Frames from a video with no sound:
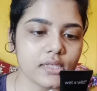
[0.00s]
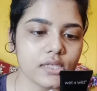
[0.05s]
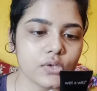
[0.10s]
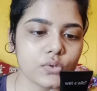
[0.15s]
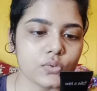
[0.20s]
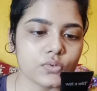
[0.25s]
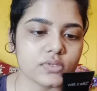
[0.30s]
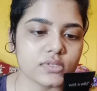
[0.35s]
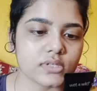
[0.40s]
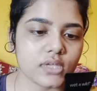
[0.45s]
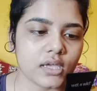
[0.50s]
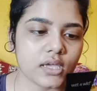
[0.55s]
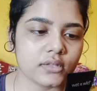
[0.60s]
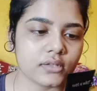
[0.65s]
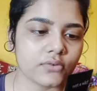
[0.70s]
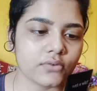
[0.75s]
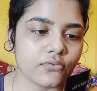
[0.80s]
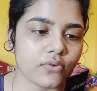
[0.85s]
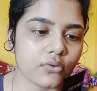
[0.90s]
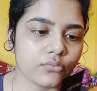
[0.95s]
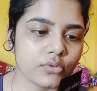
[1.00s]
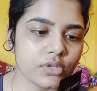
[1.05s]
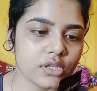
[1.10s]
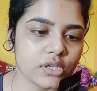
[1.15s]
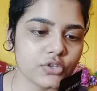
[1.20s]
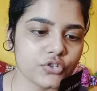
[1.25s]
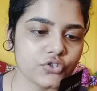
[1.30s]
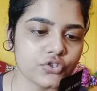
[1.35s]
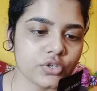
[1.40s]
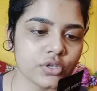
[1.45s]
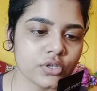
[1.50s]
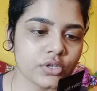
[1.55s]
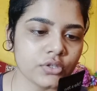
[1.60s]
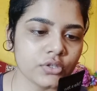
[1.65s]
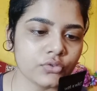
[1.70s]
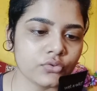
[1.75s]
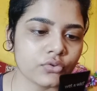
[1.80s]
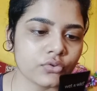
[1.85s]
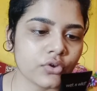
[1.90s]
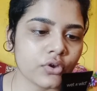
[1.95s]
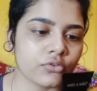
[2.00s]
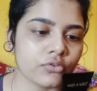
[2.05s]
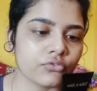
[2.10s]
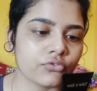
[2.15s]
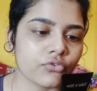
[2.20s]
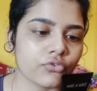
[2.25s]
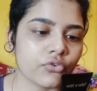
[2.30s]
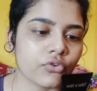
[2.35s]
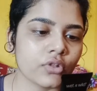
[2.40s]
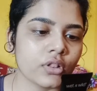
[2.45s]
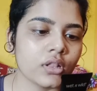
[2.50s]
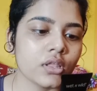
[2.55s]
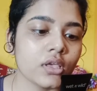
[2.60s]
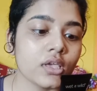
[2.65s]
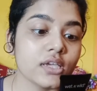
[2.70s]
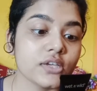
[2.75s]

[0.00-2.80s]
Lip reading: use under foundation to control